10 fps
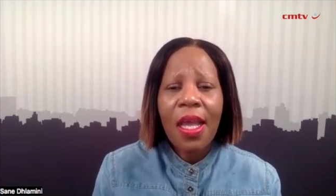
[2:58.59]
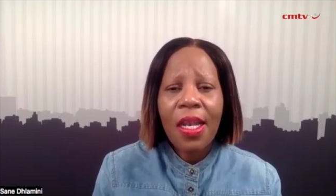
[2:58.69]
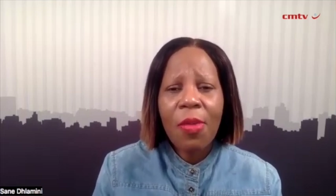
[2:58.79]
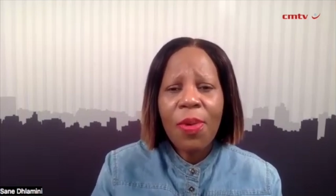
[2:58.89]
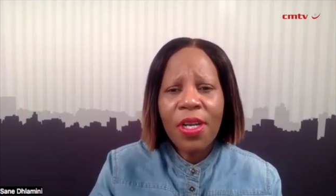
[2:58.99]

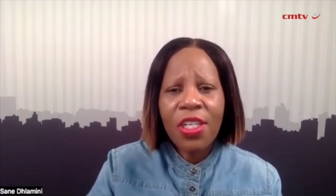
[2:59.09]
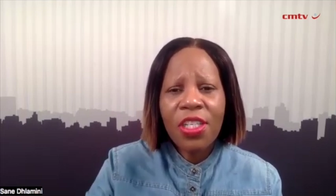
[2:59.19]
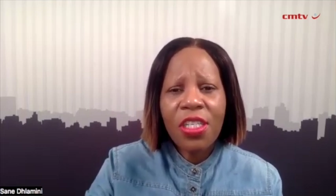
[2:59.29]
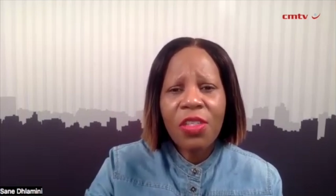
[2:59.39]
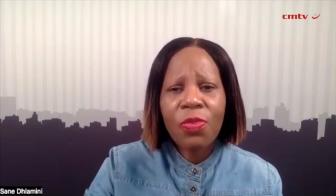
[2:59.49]

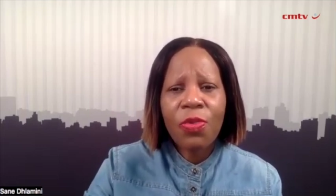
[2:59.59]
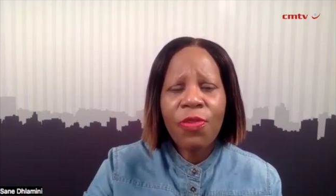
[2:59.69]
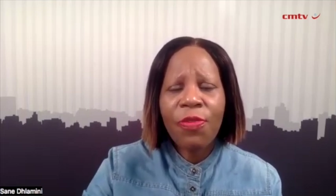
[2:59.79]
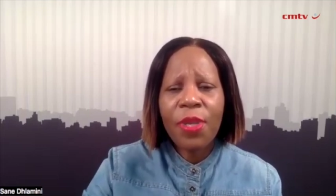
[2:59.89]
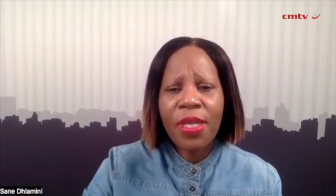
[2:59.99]
liberations
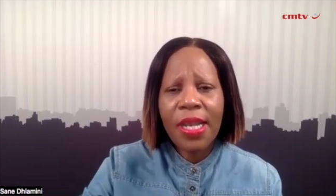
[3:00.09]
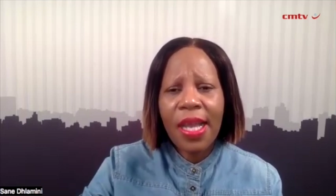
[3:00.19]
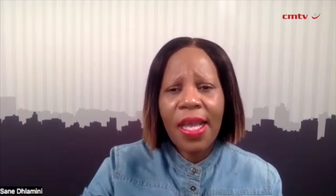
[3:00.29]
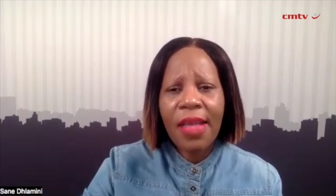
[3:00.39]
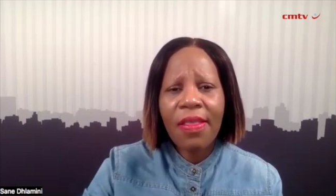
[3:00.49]
movement
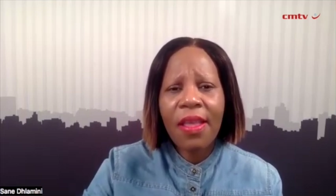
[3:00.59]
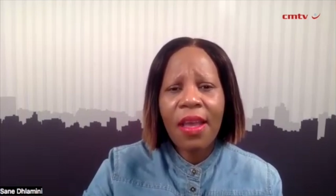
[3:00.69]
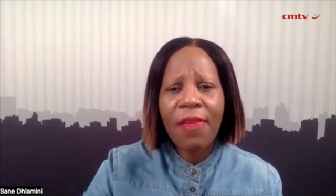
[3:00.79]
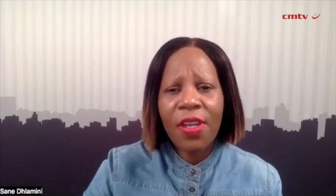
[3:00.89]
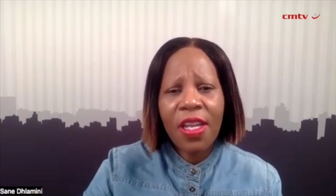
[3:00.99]
like the
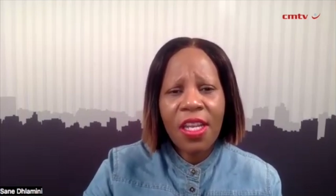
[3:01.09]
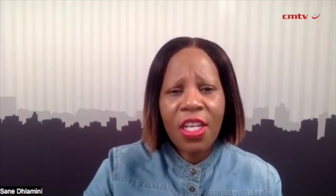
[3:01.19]
African